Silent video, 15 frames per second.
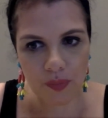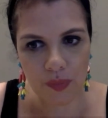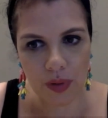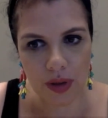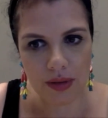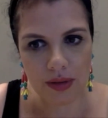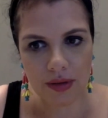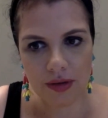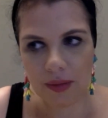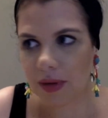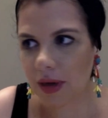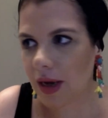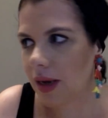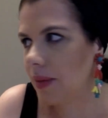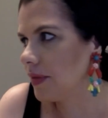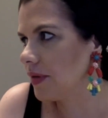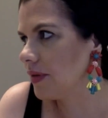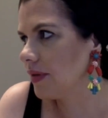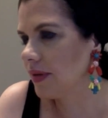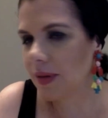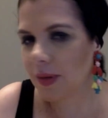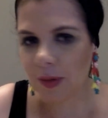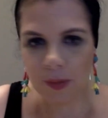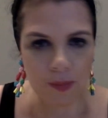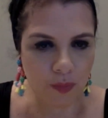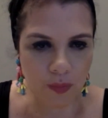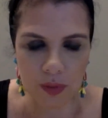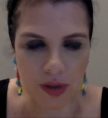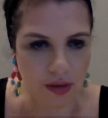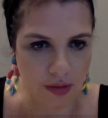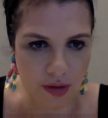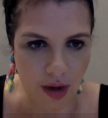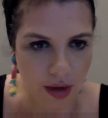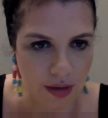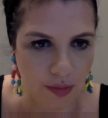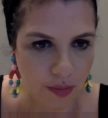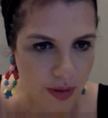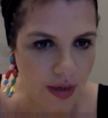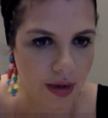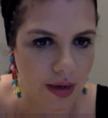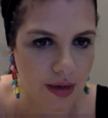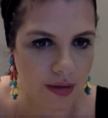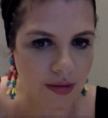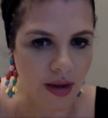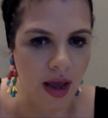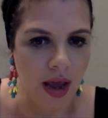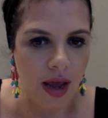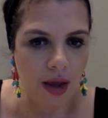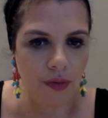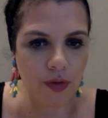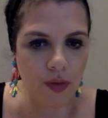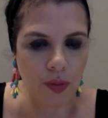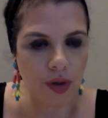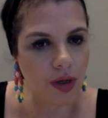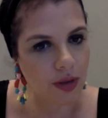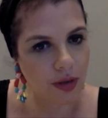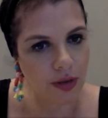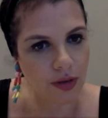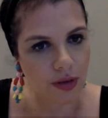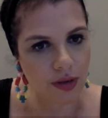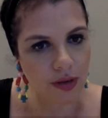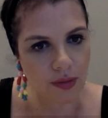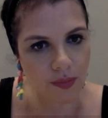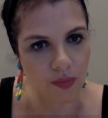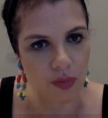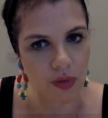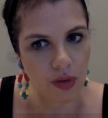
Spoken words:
but it's not, you know, it is, if you want to learn